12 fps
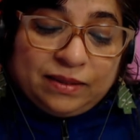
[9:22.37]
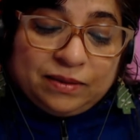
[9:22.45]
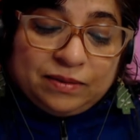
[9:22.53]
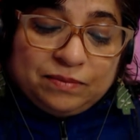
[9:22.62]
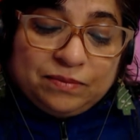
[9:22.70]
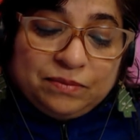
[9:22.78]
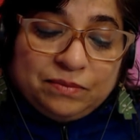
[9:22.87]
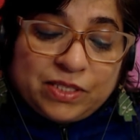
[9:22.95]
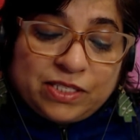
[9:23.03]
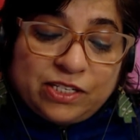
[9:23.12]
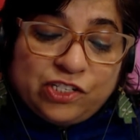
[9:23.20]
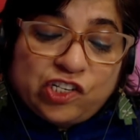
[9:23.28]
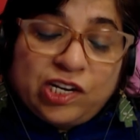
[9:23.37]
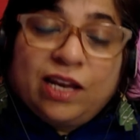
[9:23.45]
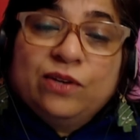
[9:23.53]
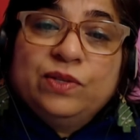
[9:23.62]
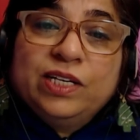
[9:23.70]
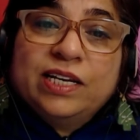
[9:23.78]
said by
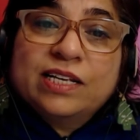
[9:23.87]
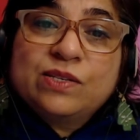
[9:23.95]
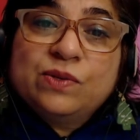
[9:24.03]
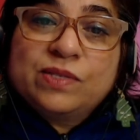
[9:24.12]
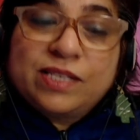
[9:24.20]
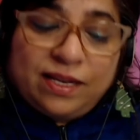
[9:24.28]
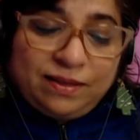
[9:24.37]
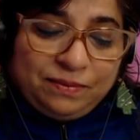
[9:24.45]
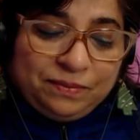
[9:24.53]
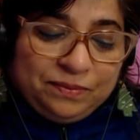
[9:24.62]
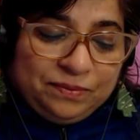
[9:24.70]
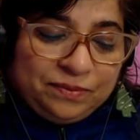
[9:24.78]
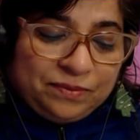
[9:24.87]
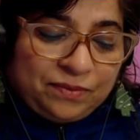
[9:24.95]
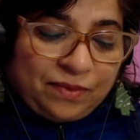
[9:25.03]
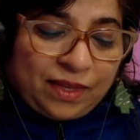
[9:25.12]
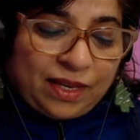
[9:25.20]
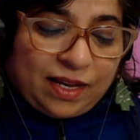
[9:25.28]
Mr. Jalaluddin S.
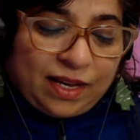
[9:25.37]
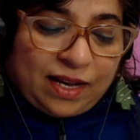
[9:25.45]
Hussain.